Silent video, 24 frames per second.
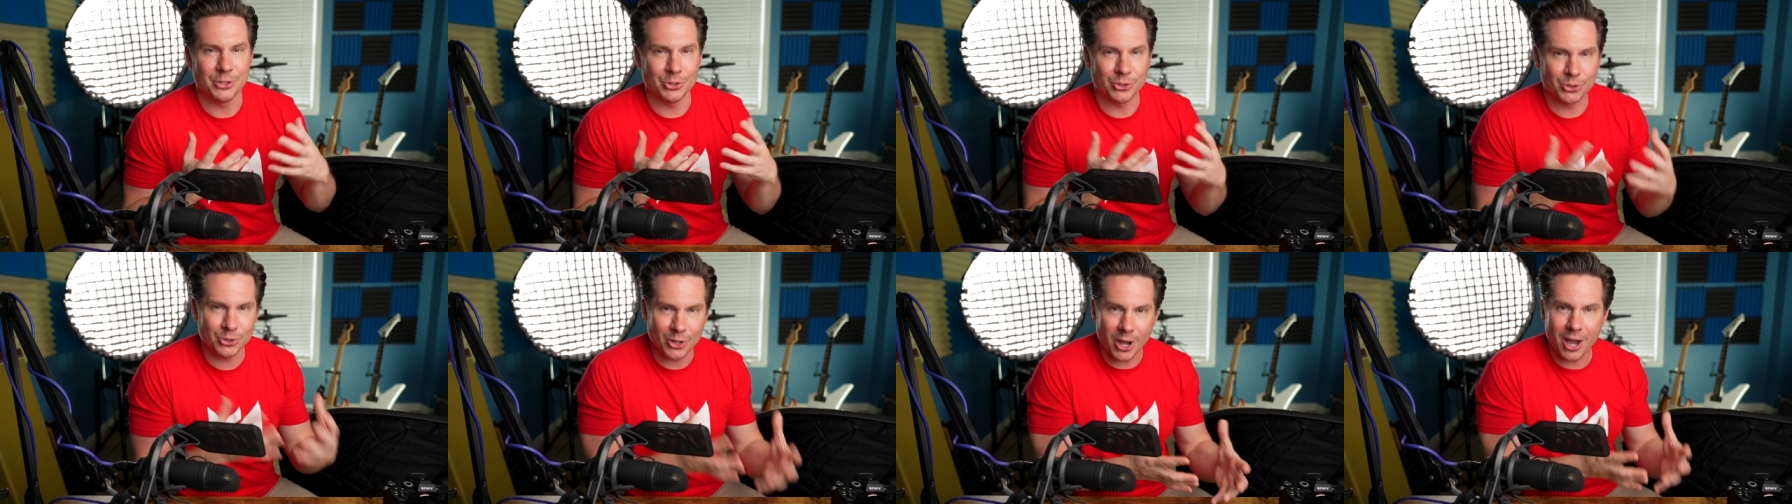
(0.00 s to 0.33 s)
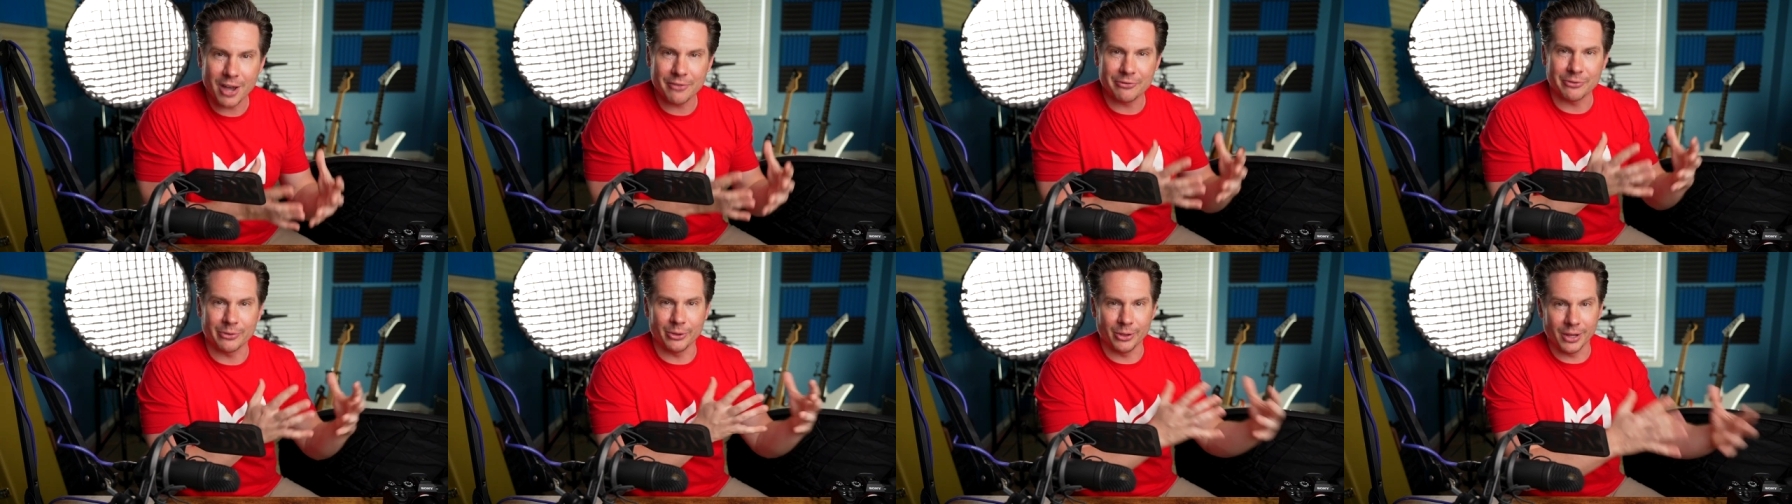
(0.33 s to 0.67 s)

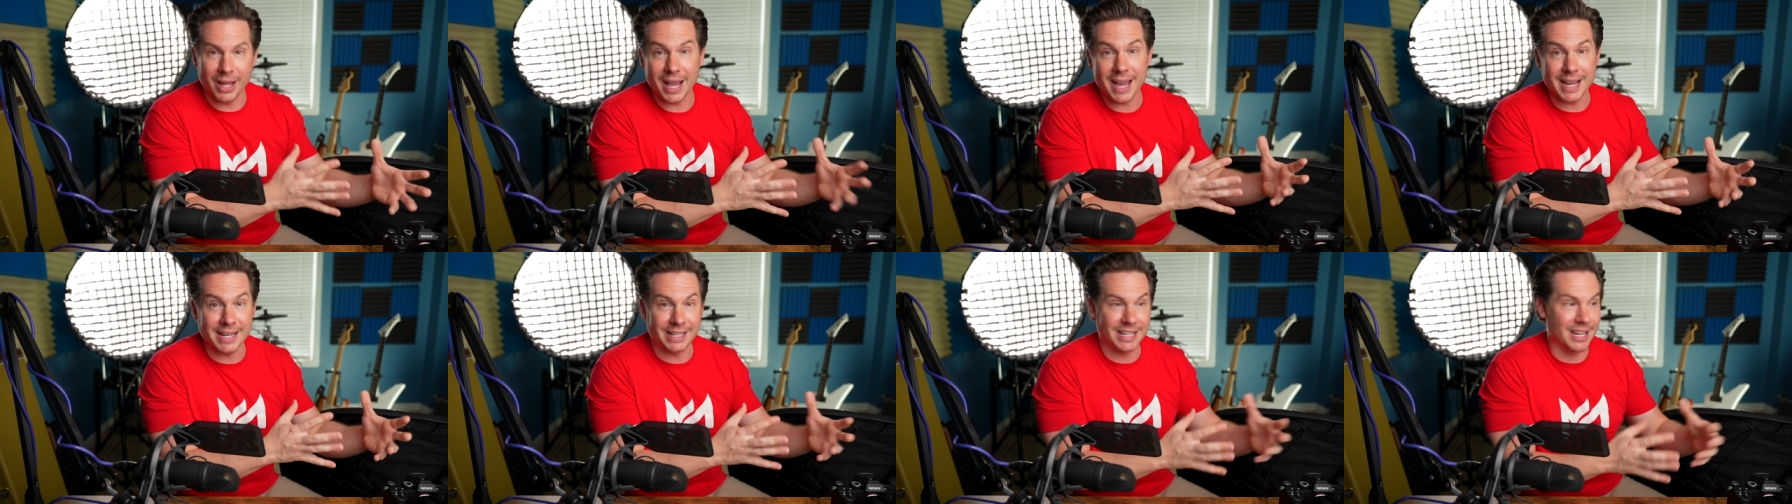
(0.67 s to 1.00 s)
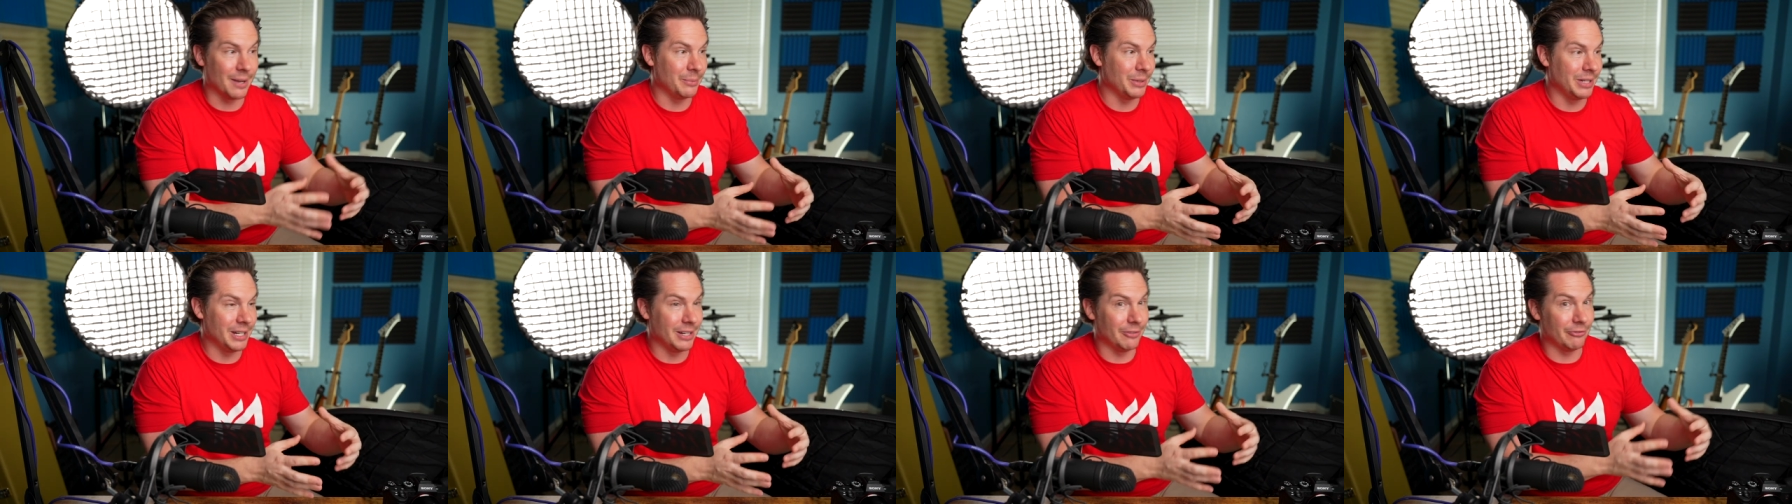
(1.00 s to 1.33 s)
soft light
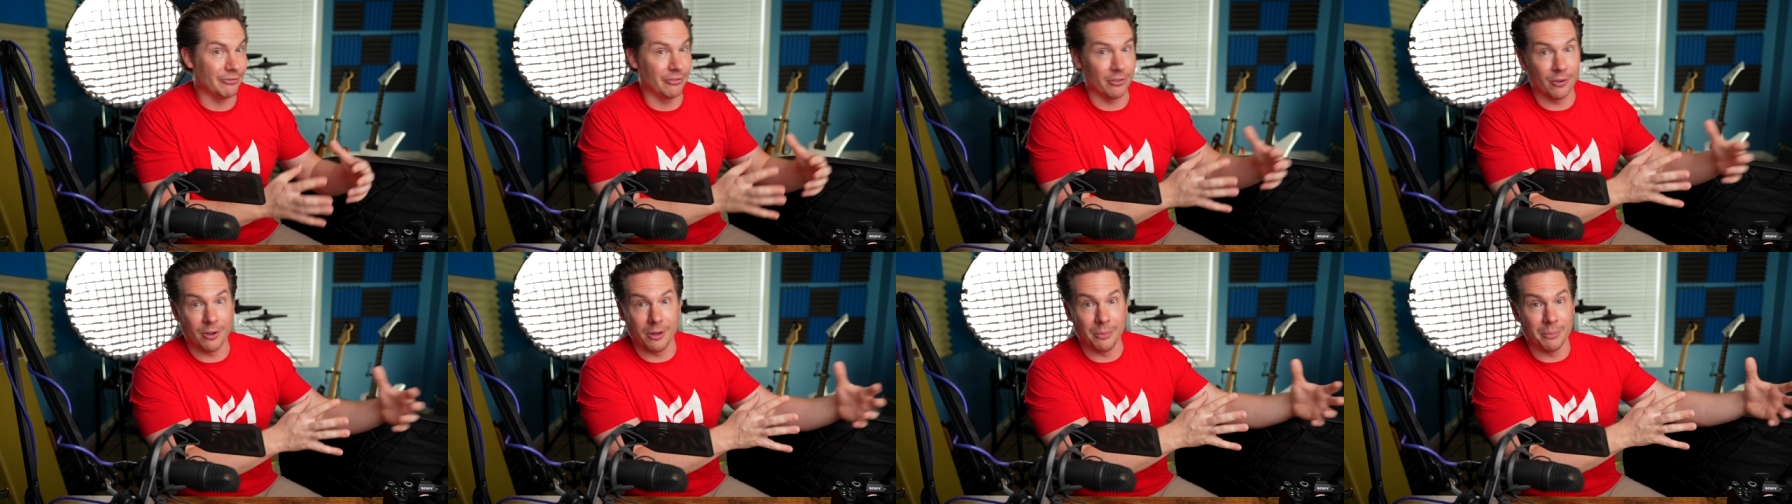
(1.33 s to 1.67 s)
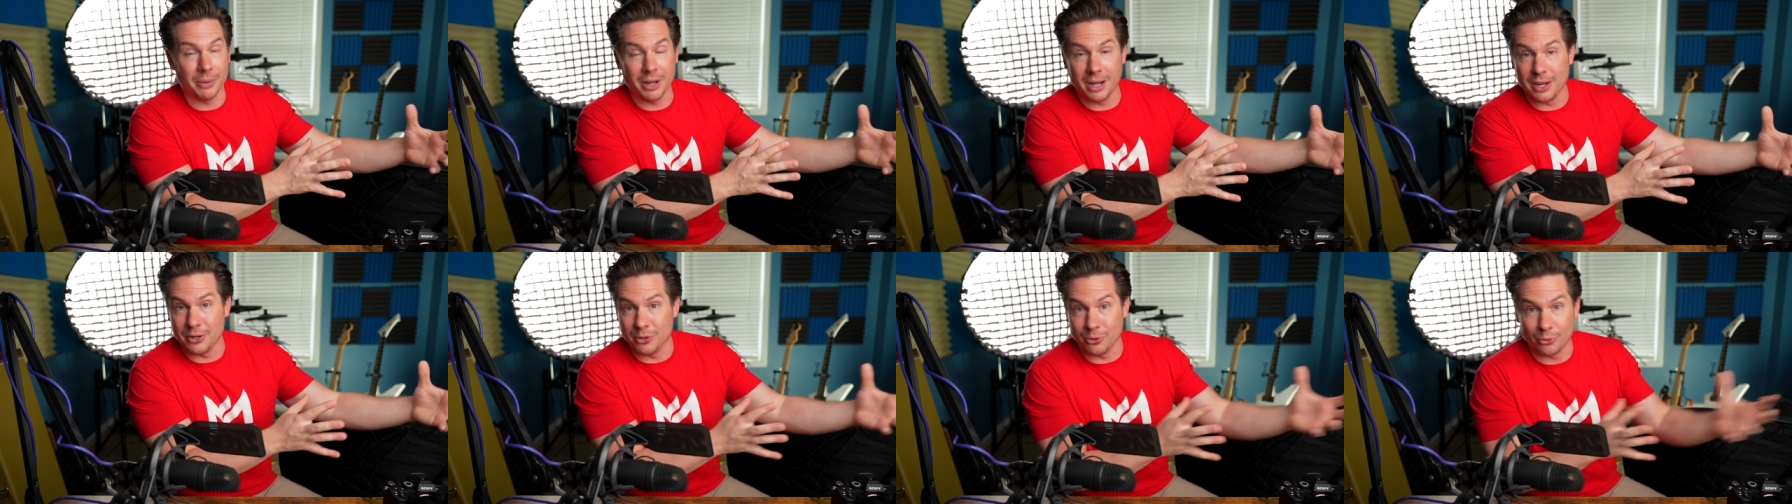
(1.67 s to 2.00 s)
coming in
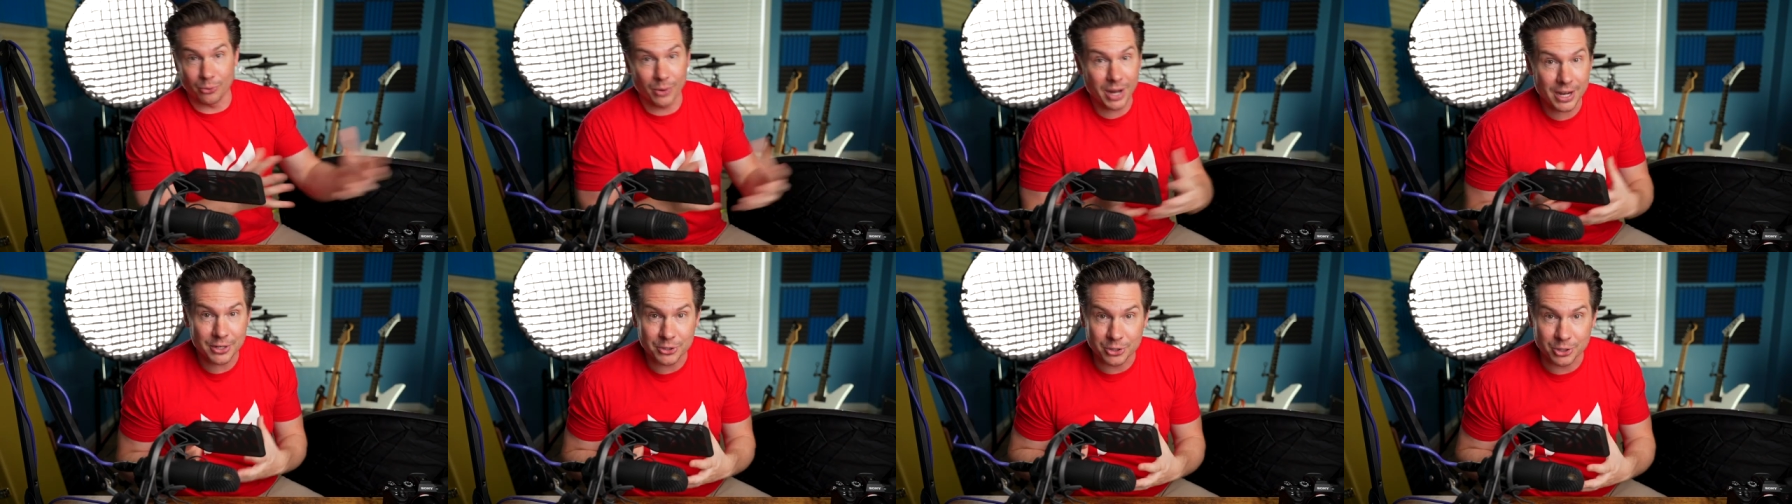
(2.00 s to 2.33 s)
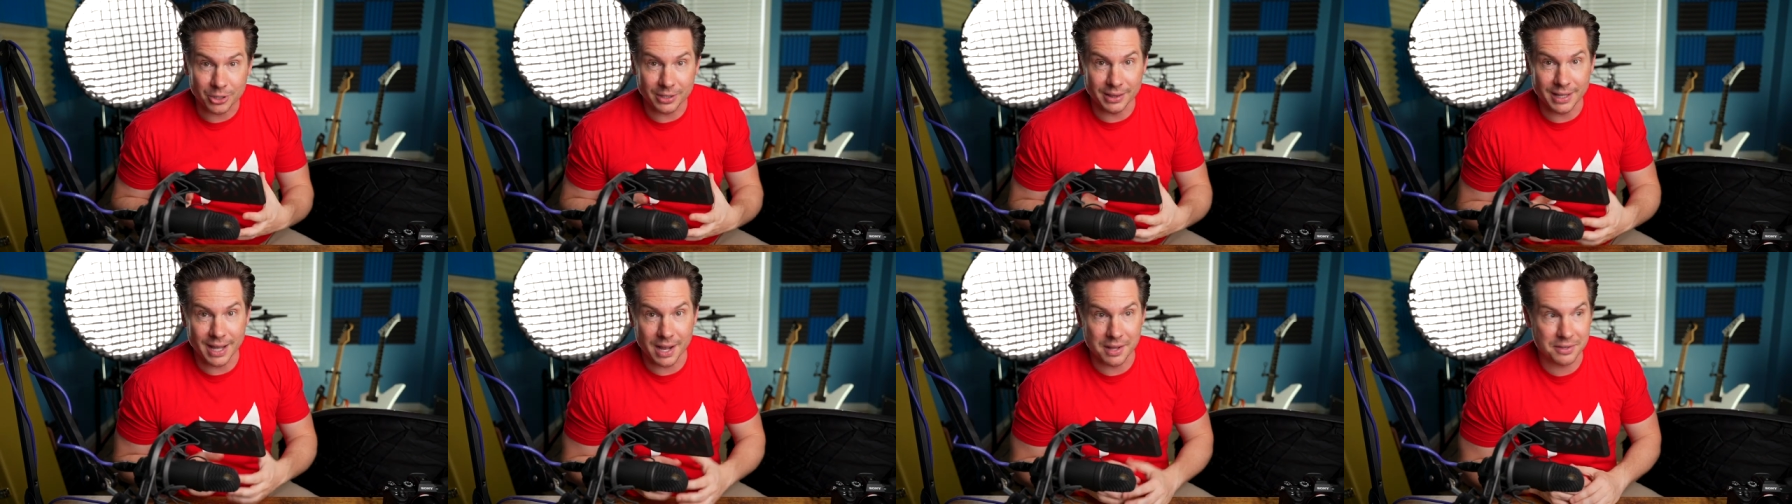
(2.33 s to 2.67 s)
from a
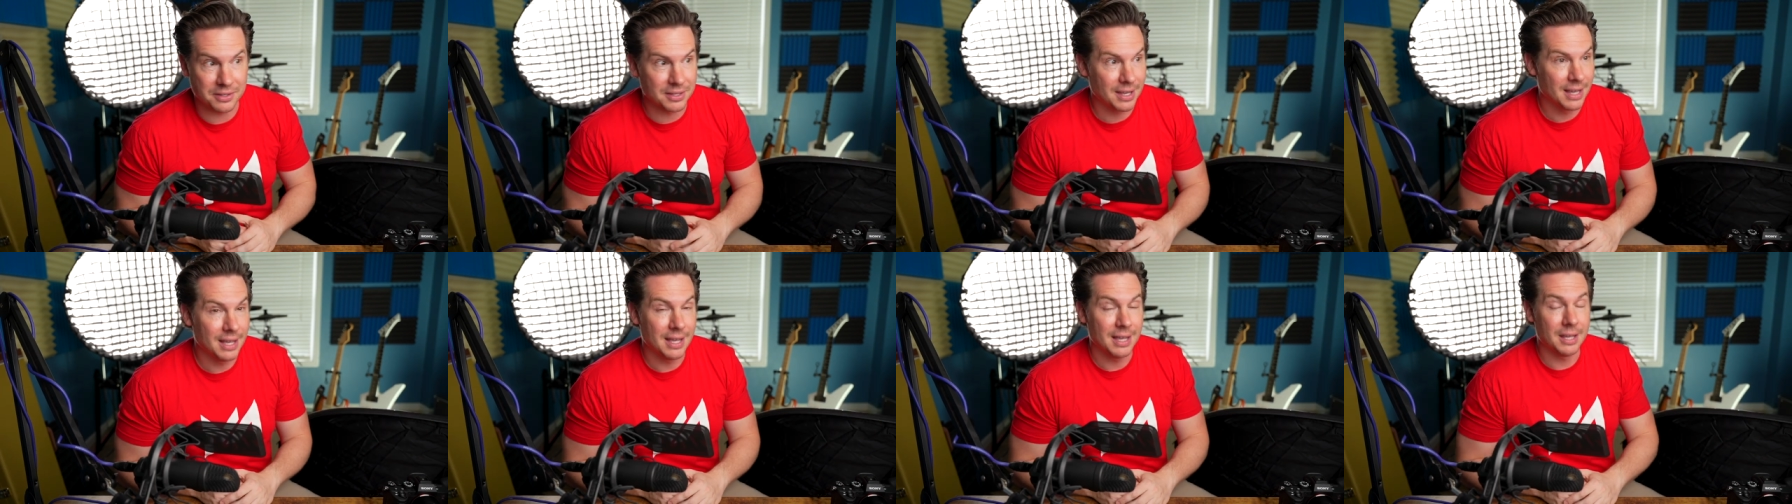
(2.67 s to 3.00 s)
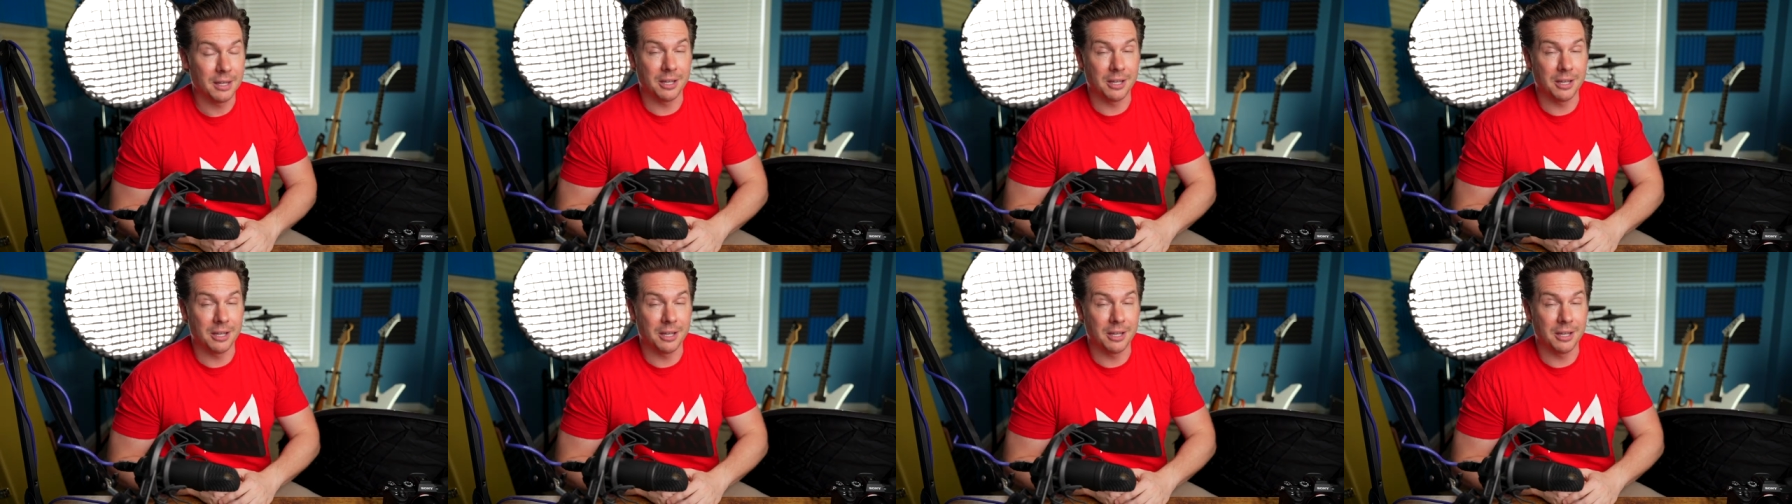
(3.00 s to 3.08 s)
direction that's